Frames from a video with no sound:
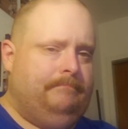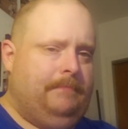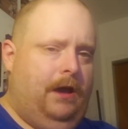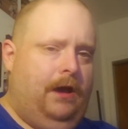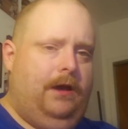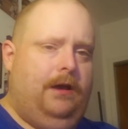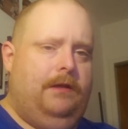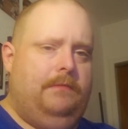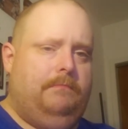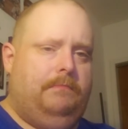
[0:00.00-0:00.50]

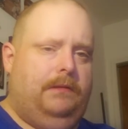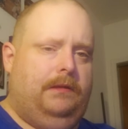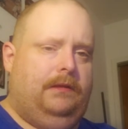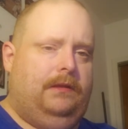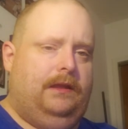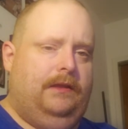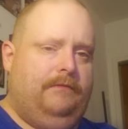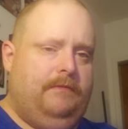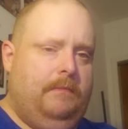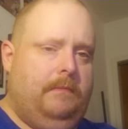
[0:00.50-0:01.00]

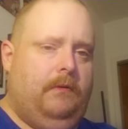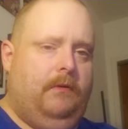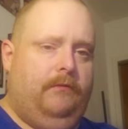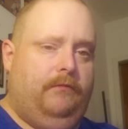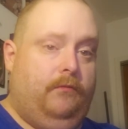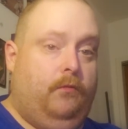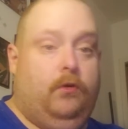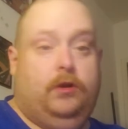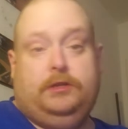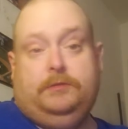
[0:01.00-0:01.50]
Unbelievable.
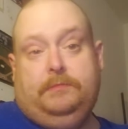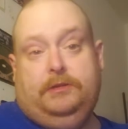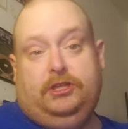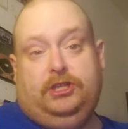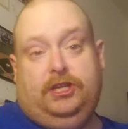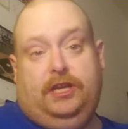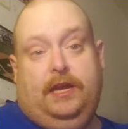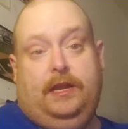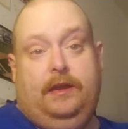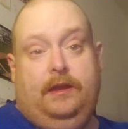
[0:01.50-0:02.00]
Of course,
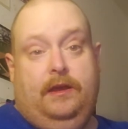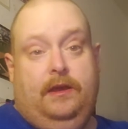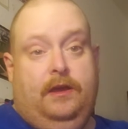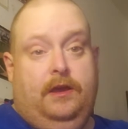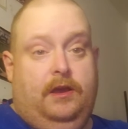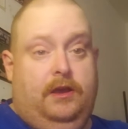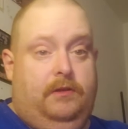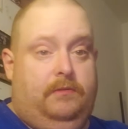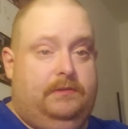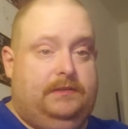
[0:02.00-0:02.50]
Michigan
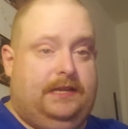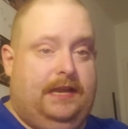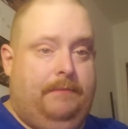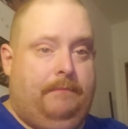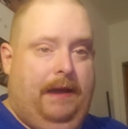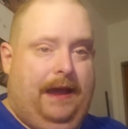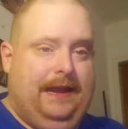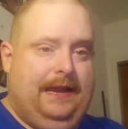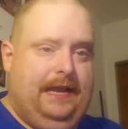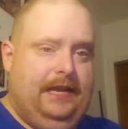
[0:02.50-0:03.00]
was led
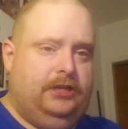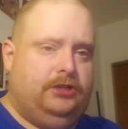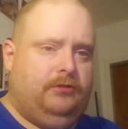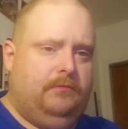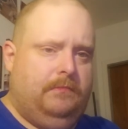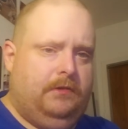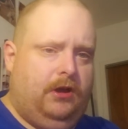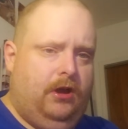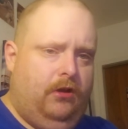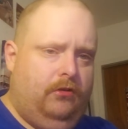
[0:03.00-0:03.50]
by an
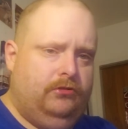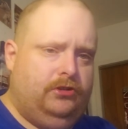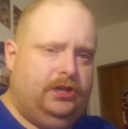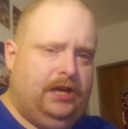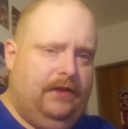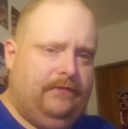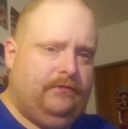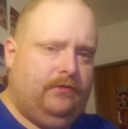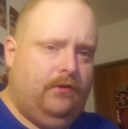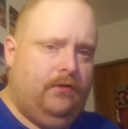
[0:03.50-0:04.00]
interim coach
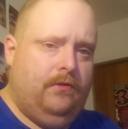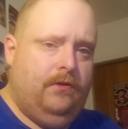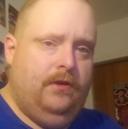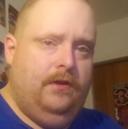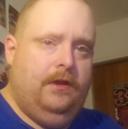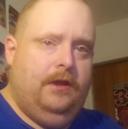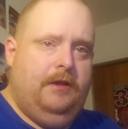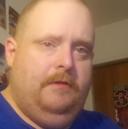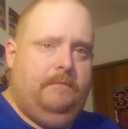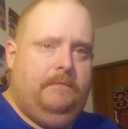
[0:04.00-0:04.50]
after
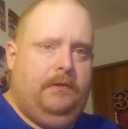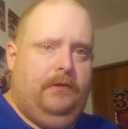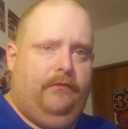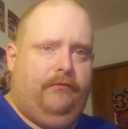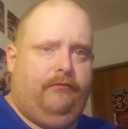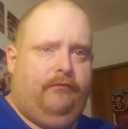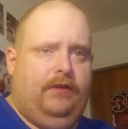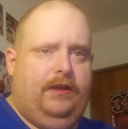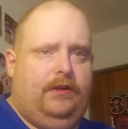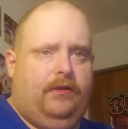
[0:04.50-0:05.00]
Bill
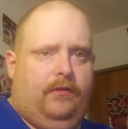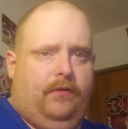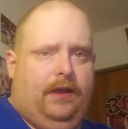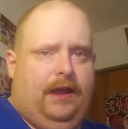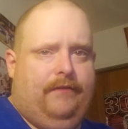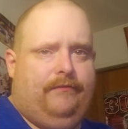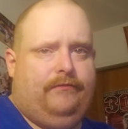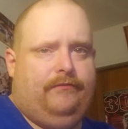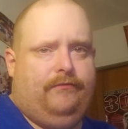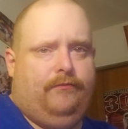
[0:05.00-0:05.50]
Frieder
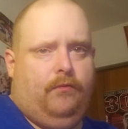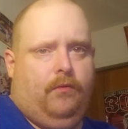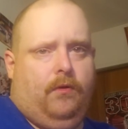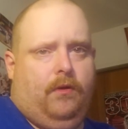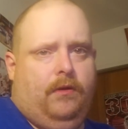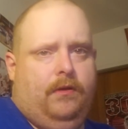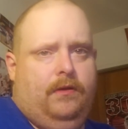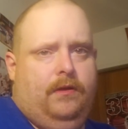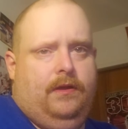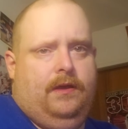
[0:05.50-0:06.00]
left
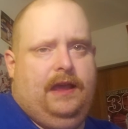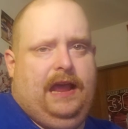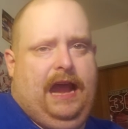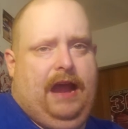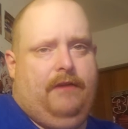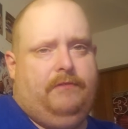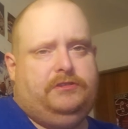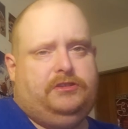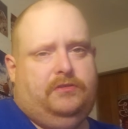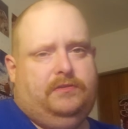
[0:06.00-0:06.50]
for
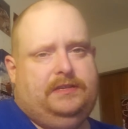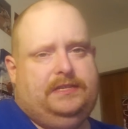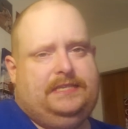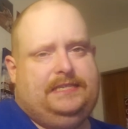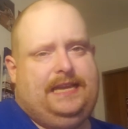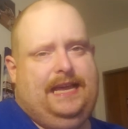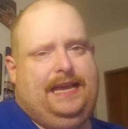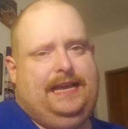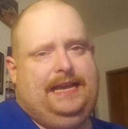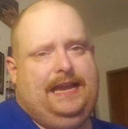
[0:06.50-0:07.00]
Arizona
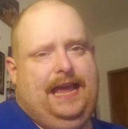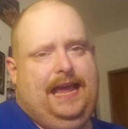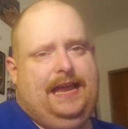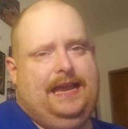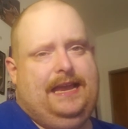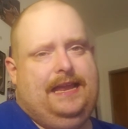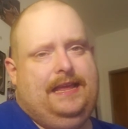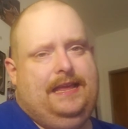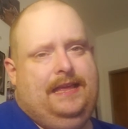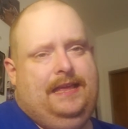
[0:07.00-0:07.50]
State.
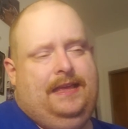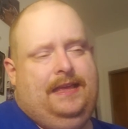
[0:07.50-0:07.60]
And